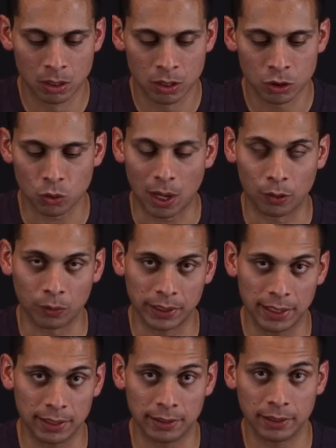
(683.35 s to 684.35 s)
so I don't
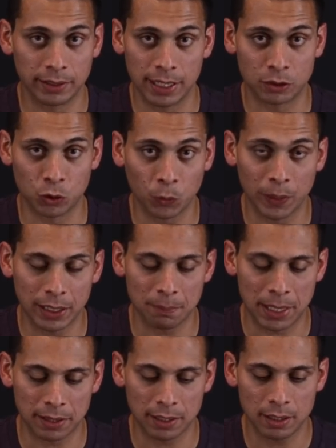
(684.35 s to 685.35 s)
need the toInt
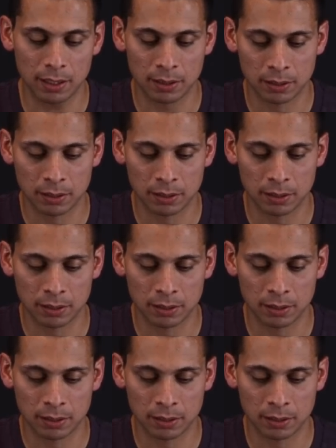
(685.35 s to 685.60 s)
method.